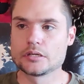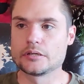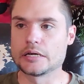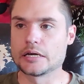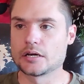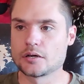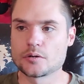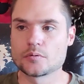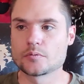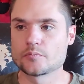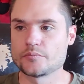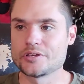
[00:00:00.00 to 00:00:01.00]
Now,
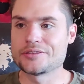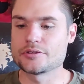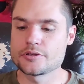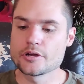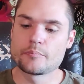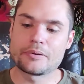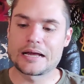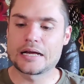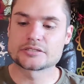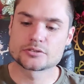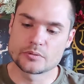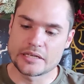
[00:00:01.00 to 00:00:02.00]
in the near
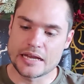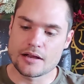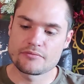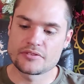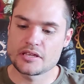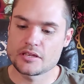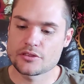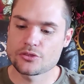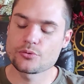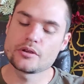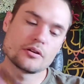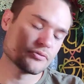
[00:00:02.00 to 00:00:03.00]
past, we have the
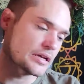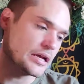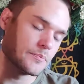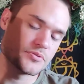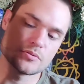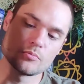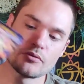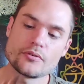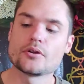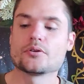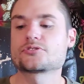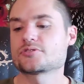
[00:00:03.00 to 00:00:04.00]
Three of Cups in
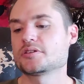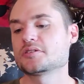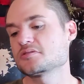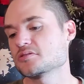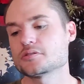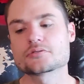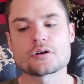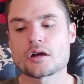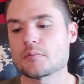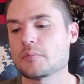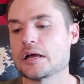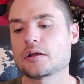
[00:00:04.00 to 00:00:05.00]
reverse, and this is going to
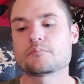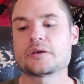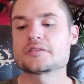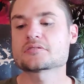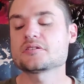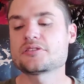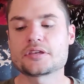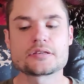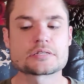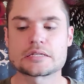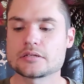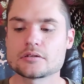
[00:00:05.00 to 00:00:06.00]
talk about basically
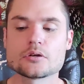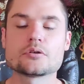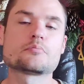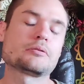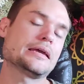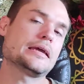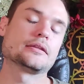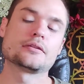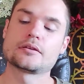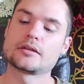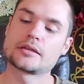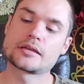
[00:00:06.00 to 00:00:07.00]
things that didn't go to plan.
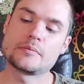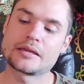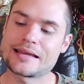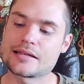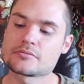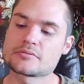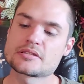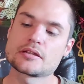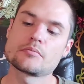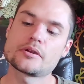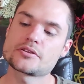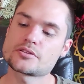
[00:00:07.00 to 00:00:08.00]
It could be canceled
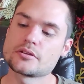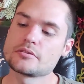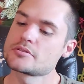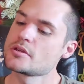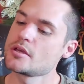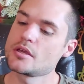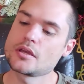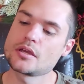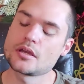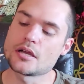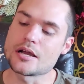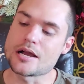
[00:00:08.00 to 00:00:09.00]
celebrations,
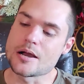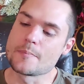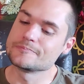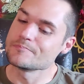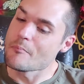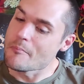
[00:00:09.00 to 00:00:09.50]
um,